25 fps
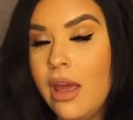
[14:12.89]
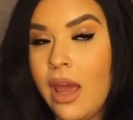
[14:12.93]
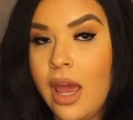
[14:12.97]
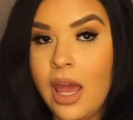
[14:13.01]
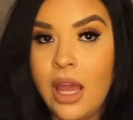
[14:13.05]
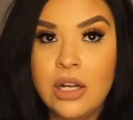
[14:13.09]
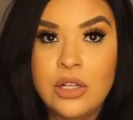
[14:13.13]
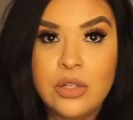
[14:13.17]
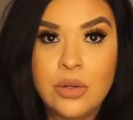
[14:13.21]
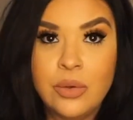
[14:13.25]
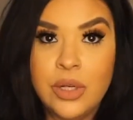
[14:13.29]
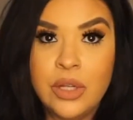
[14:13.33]

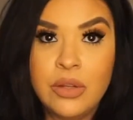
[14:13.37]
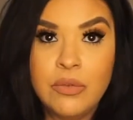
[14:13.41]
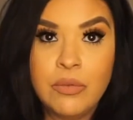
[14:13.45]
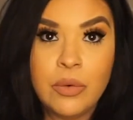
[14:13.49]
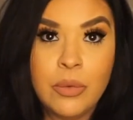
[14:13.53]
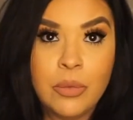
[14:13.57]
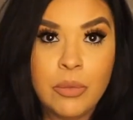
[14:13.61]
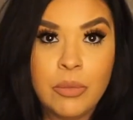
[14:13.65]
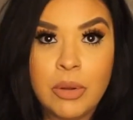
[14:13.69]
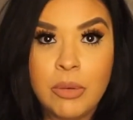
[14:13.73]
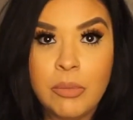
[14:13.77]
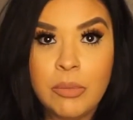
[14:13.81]
I don't
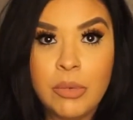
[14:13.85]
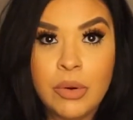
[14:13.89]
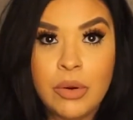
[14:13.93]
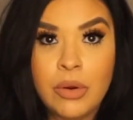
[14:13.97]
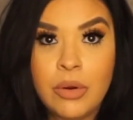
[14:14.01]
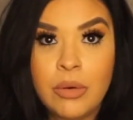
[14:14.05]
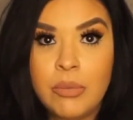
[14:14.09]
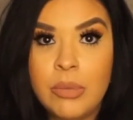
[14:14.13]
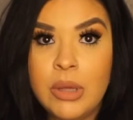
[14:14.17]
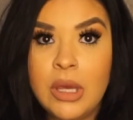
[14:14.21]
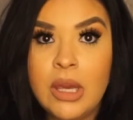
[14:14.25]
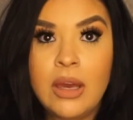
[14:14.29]
even
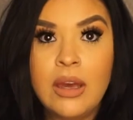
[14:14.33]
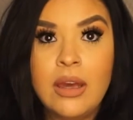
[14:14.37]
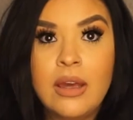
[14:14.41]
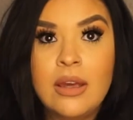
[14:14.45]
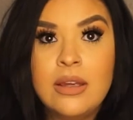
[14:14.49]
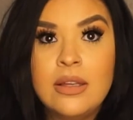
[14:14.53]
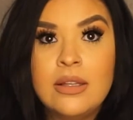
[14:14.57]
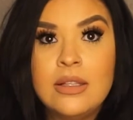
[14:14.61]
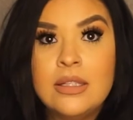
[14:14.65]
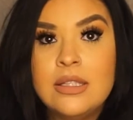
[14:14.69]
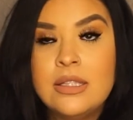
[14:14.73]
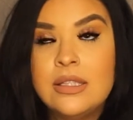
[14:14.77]
remember
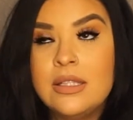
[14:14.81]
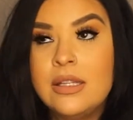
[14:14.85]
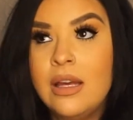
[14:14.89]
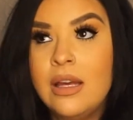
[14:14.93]
because